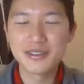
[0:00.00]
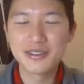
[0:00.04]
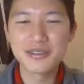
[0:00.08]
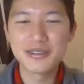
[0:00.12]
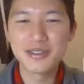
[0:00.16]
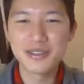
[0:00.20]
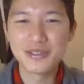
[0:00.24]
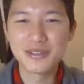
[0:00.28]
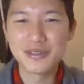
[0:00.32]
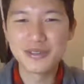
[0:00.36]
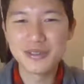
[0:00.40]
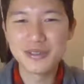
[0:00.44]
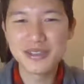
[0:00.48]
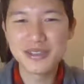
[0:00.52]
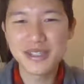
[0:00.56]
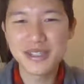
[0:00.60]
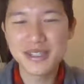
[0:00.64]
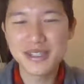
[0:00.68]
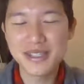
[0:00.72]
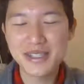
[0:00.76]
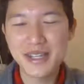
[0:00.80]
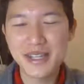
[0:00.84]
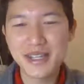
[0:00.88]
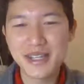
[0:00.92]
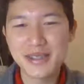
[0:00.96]
you know,
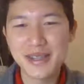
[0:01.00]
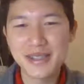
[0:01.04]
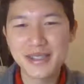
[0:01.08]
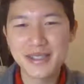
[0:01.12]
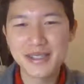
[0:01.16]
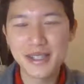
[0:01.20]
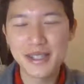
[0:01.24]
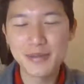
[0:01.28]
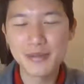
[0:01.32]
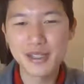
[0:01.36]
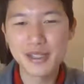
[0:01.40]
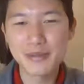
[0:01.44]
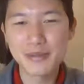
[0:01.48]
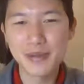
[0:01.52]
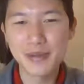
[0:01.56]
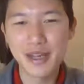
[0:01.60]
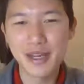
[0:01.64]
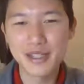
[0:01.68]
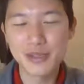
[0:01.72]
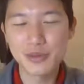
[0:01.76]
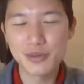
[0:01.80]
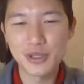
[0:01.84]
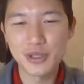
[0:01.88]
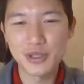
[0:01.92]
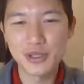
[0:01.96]
it's kind of that same
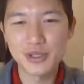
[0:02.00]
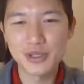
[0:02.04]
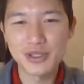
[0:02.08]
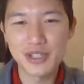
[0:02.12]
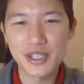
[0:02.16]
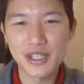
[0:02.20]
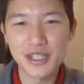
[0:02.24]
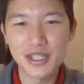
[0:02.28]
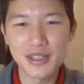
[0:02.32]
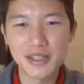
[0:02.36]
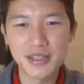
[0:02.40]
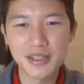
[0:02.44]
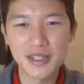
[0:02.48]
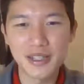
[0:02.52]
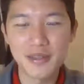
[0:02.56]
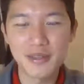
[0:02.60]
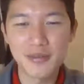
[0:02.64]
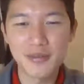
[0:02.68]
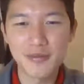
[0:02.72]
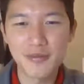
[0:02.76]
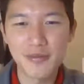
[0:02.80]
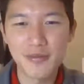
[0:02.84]
response when you see like